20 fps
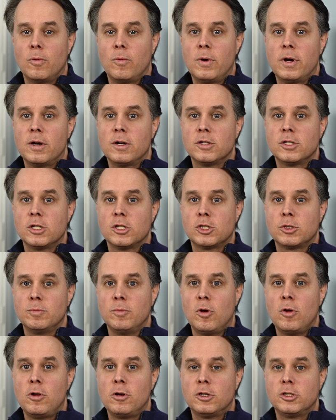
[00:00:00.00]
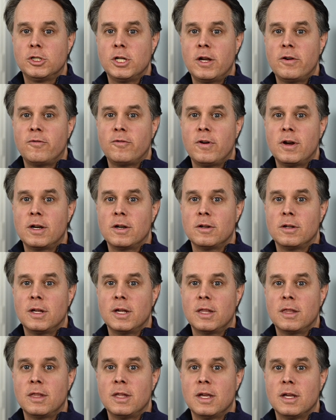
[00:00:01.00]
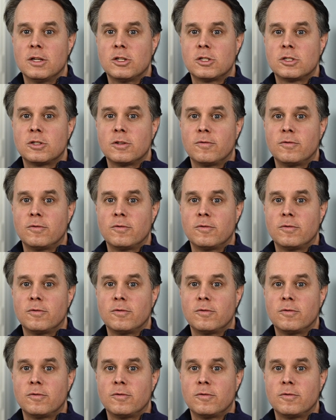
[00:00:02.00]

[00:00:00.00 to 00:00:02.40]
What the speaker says: Whereas a smaller jet fighter like this